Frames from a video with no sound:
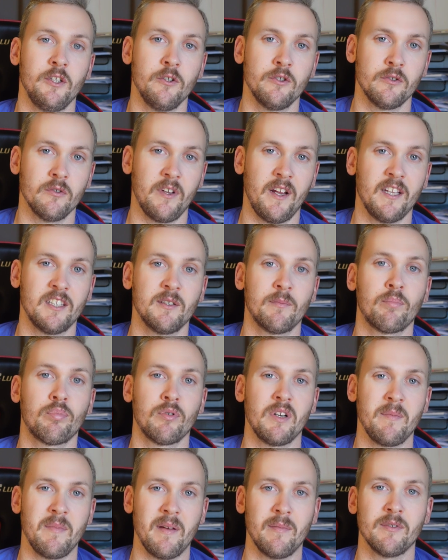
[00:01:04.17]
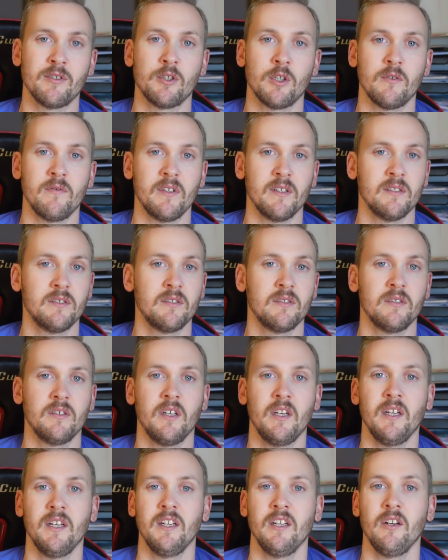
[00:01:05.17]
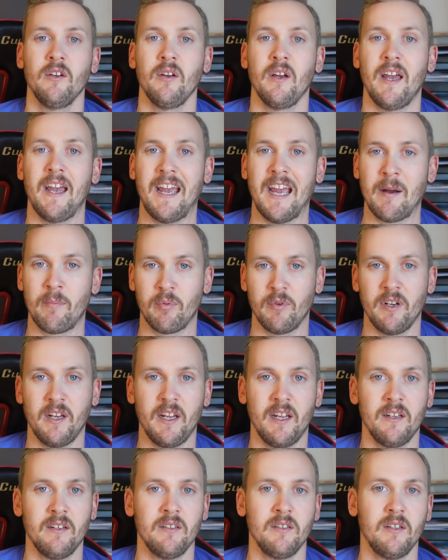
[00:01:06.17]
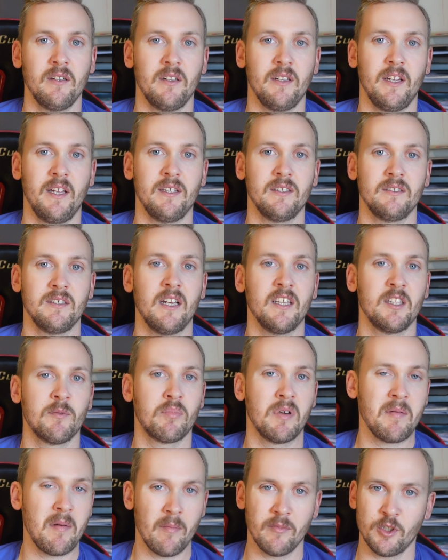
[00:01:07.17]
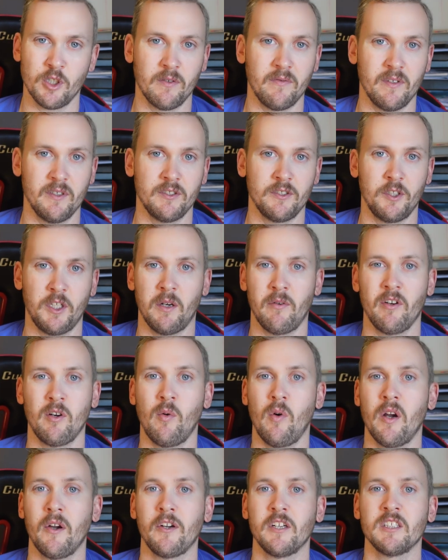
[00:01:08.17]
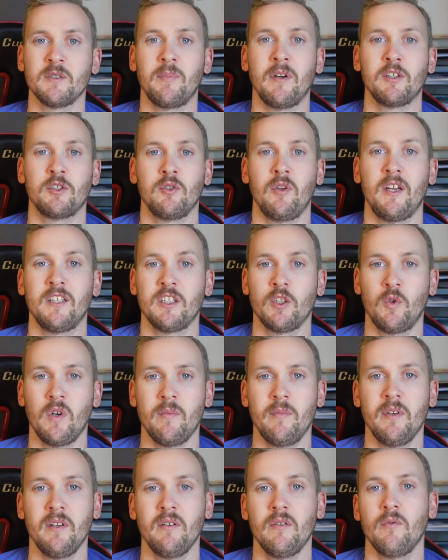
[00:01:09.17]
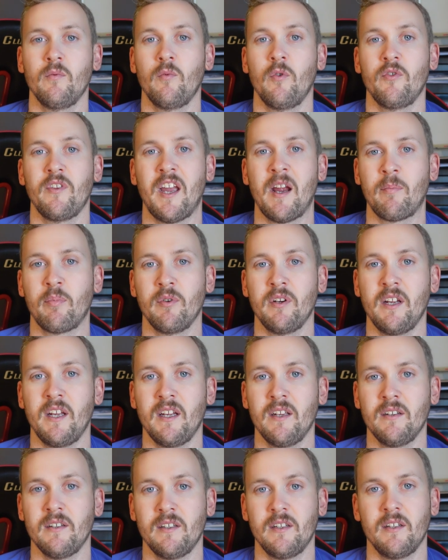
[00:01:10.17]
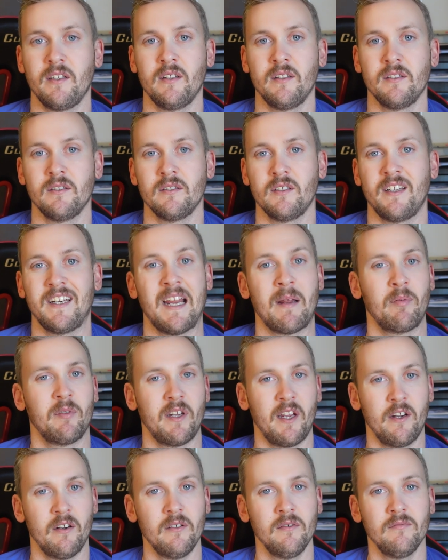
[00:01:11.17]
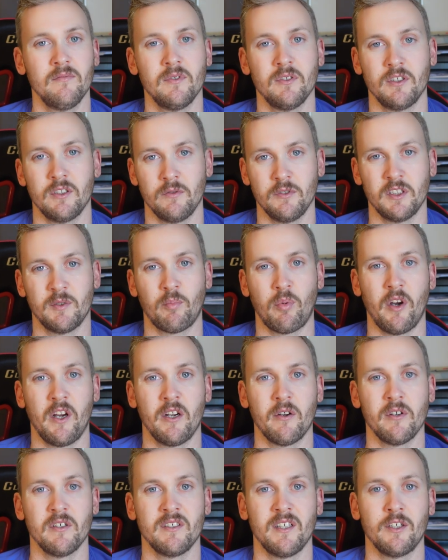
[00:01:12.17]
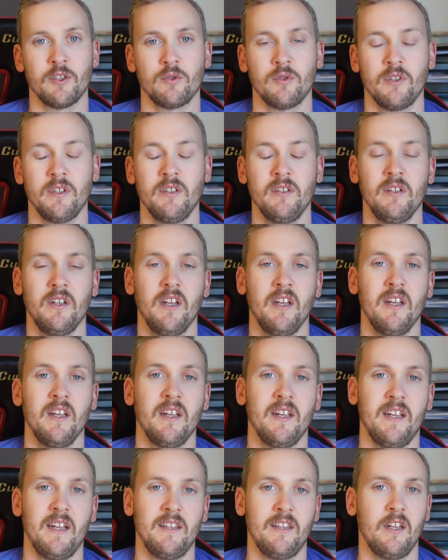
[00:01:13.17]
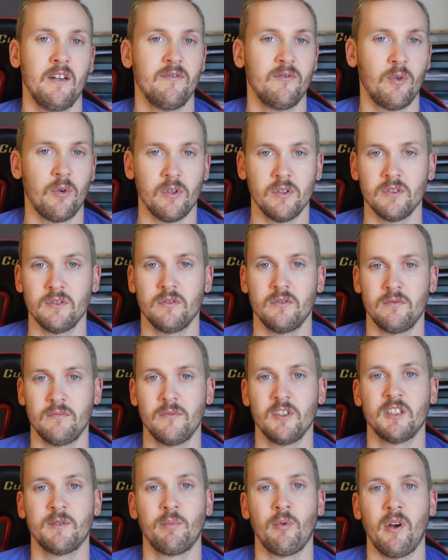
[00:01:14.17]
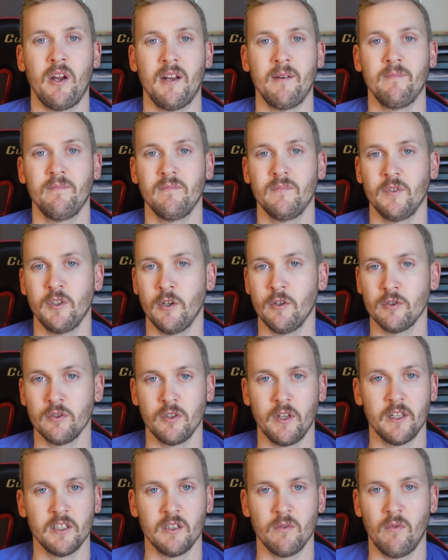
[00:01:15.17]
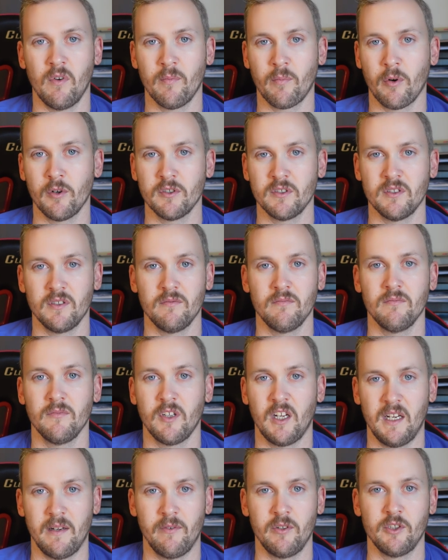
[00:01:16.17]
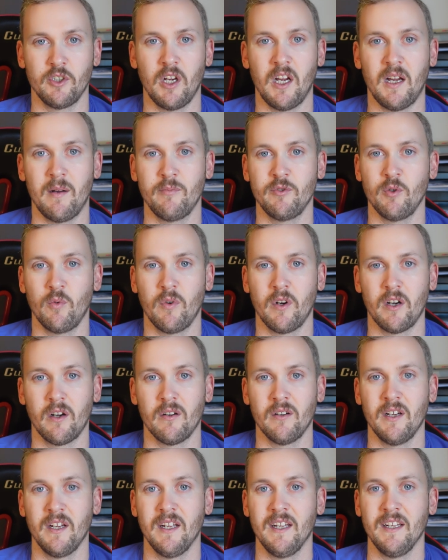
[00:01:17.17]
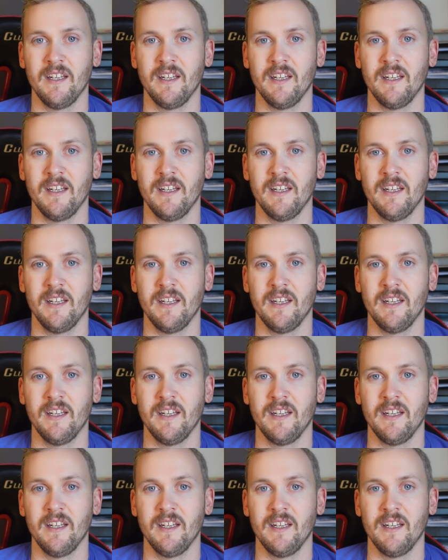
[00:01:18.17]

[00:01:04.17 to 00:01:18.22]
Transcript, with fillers: Usually it's a premium service. Aprehend, it's not the premium service. You're not requiring specialized equipment. With Aprehend, it is an applicator, so a sprayer essentially. And then of course, the spray. Usually it's a one person kind of a job to where